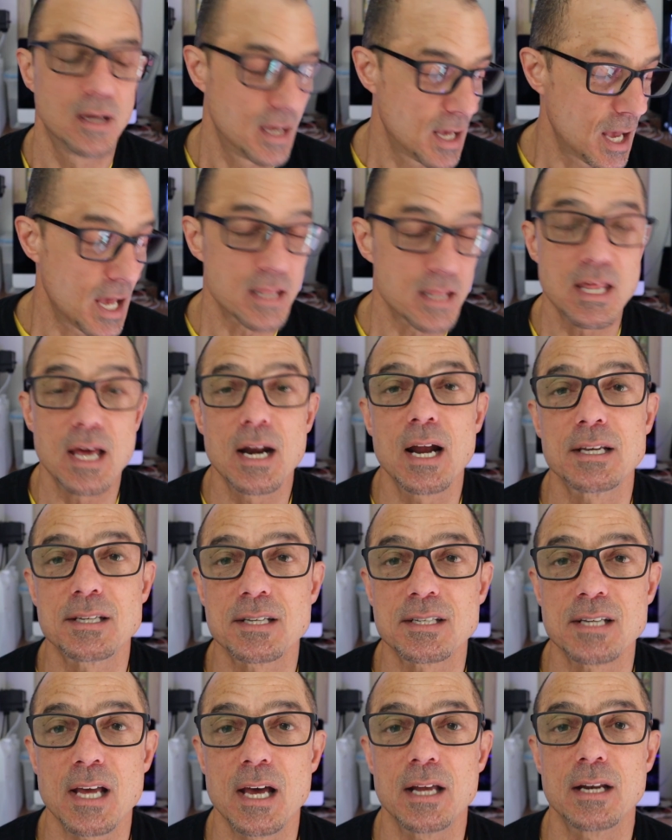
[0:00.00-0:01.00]
And then I
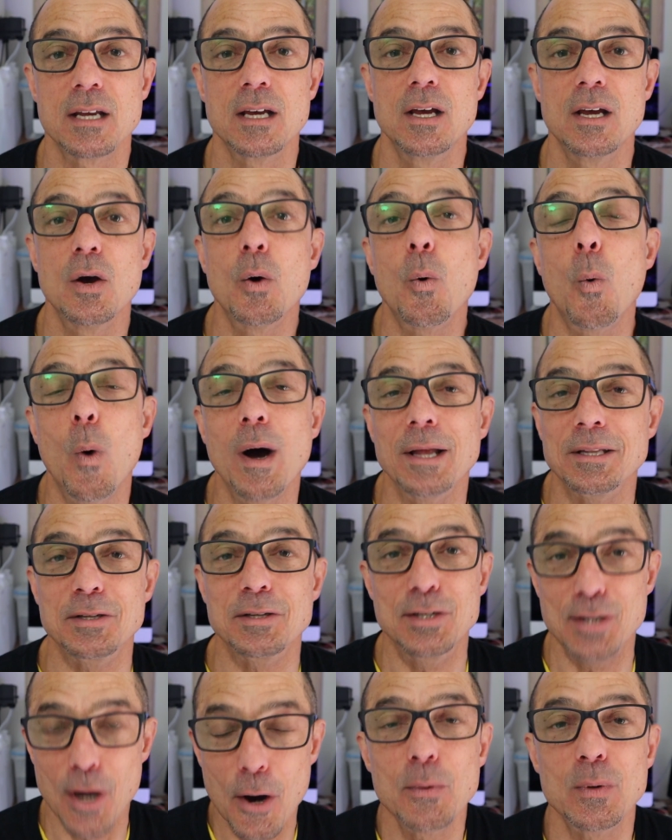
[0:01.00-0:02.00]
said,
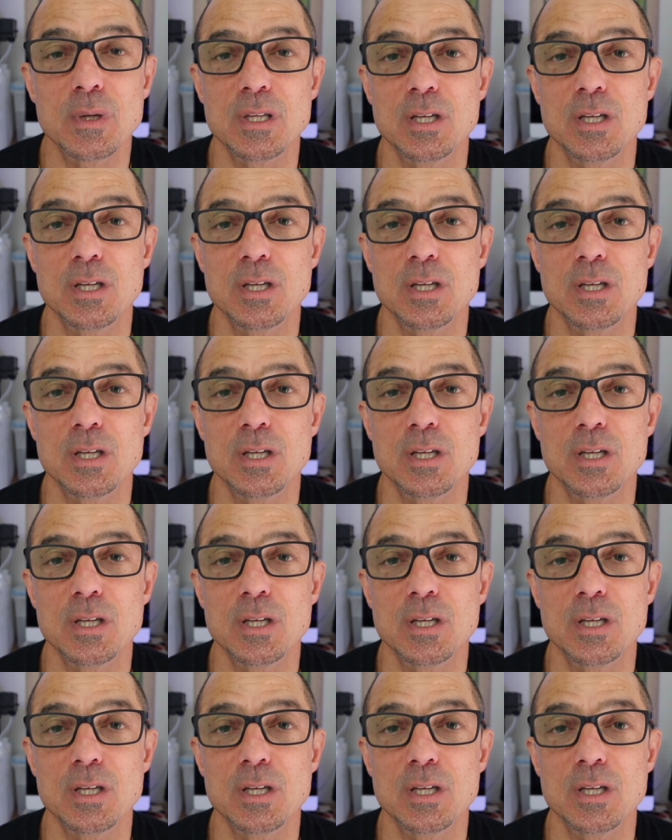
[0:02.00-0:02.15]
what don't